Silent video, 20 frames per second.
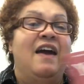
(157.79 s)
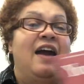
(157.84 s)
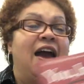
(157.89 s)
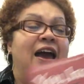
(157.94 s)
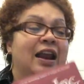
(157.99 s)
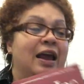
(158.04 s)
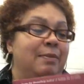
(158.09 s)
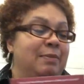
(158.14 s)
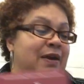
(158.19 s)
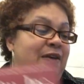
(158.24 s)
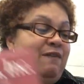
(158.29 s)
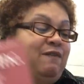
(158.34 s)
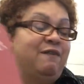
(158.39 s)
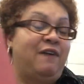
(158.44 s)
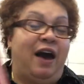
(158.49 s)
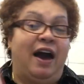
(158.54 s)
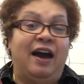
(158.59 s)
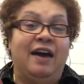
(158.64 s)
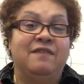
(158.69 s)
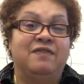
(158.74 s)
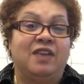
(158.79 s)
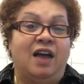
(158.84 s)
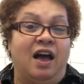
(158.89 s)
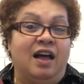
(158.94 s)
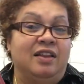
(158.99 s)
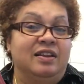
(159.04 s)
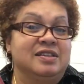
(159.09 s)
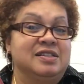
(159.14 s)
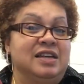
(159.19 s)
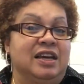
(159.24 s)
And I mean,
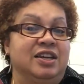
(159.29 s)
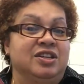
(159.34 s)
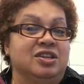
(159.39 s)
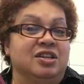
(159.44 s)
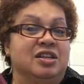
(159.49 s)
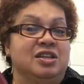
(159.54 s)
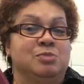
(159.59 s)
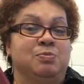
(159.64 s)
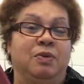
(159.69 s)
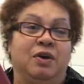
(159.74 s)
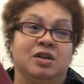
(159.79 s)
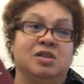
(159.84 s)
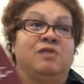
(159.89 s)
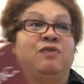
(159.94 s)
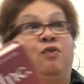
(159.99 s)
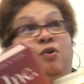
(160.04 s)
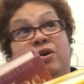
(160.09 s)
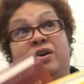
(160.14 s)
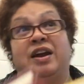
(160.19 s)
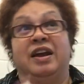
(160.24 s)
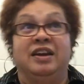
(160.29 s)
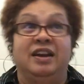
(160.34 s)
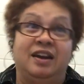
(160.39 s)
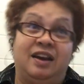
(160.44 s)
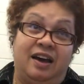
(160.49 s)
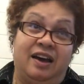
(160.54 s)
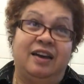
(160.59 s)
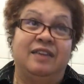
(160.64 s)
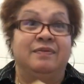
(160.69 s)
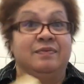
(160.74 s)
$5 each of these books,
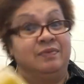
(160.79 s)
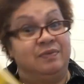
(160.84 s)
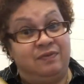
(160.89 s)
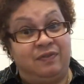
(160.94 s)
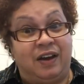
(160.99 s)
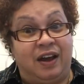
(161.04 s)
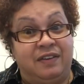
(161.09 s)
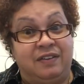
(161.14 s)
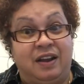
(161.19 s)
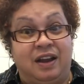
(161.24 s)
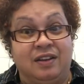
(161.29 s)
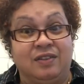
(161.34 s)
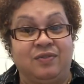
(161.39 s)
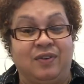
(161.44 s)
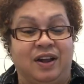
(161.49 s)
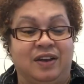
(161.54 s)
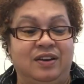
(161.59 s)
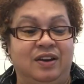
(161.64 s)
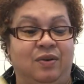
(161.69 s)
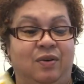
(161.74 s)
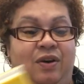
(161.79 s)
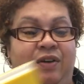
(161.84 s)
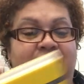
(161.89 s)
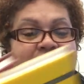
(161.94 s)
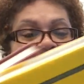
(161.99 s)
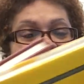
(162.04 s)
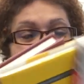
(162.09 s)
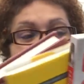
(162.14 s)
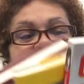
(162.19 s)
$4.99, $5 rounded off.